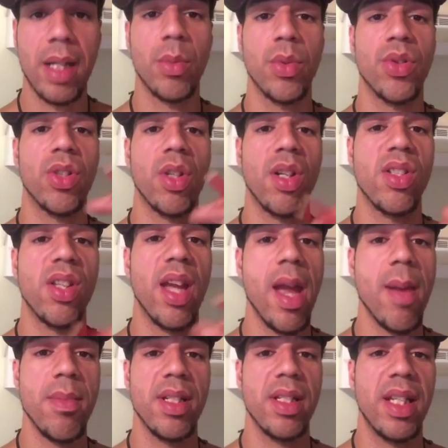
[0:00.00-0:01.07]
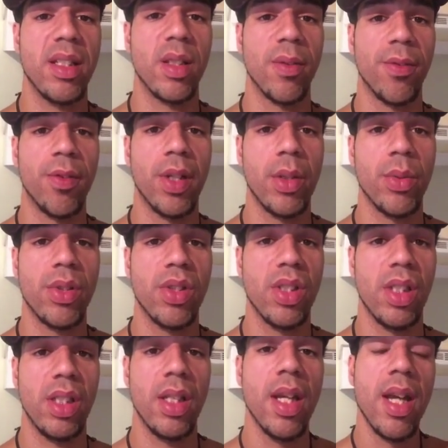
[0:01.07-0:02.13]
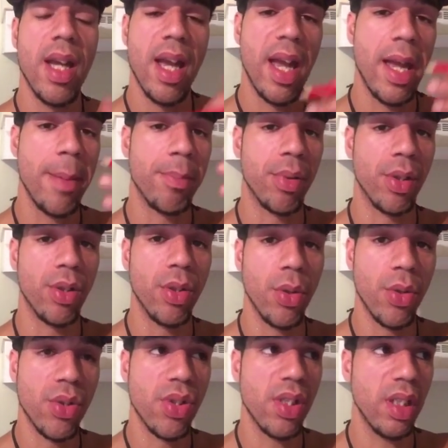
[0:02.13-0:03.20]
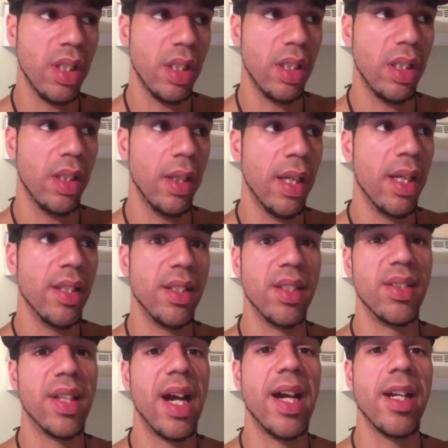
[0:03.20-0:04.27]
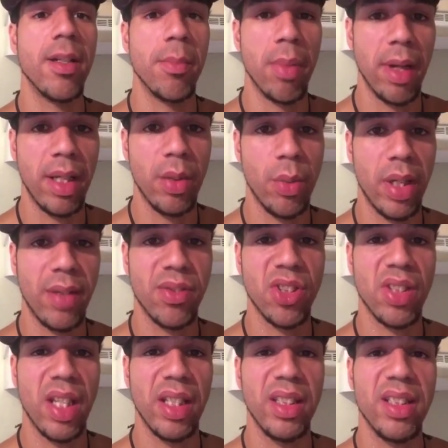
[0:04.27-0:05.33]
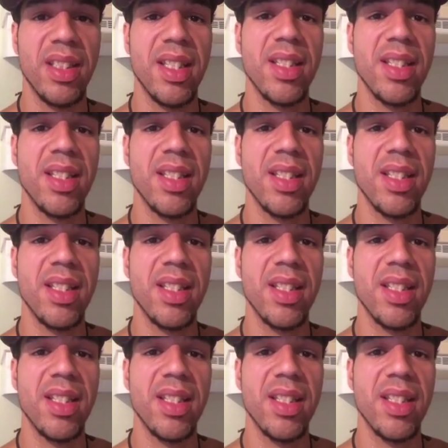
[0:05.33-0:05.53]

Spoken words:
it will start to emulate the frequency and produce the desired brainwave state.